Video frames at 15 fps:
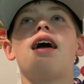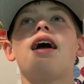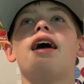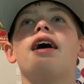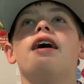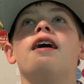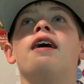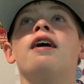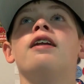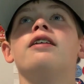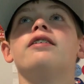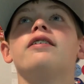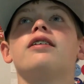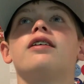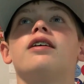
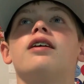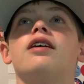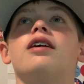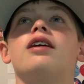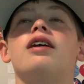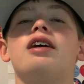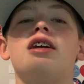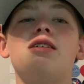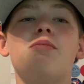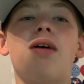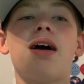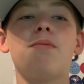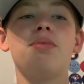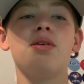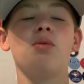And he
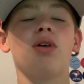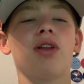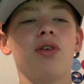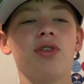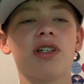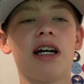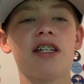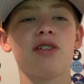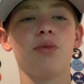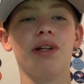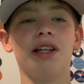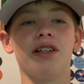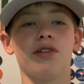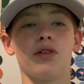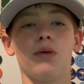might be one of those guys that we
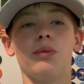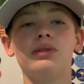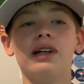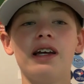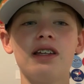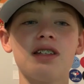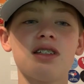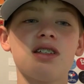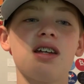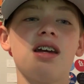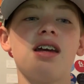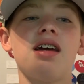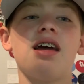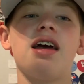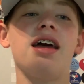need to replace.
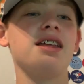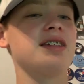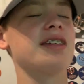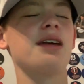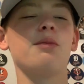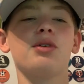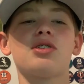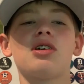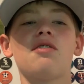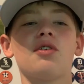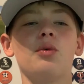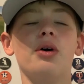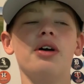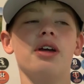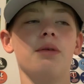And same with
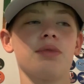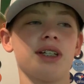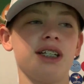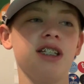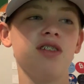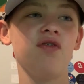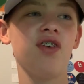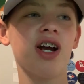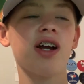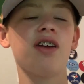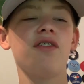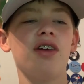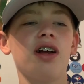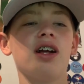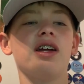Trevor Williams. Like, he's very,
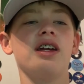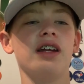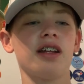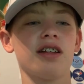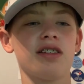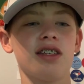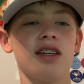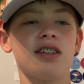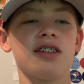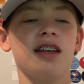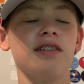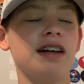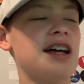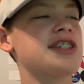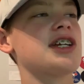very
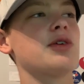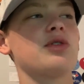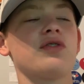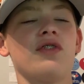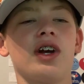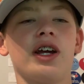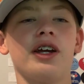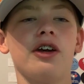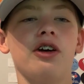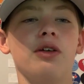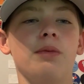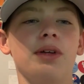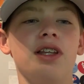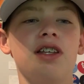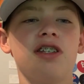inconsistent. Last year was very
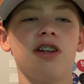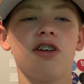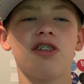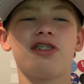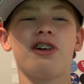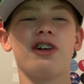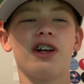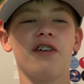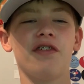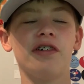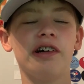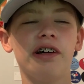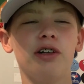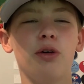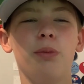good, but this year he's starting off a
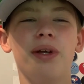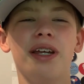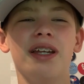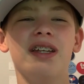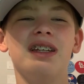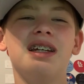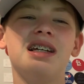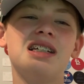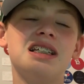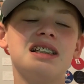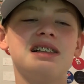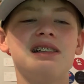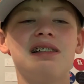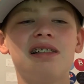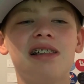little bit,
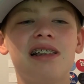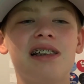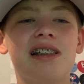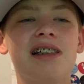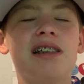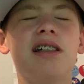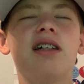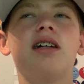eh.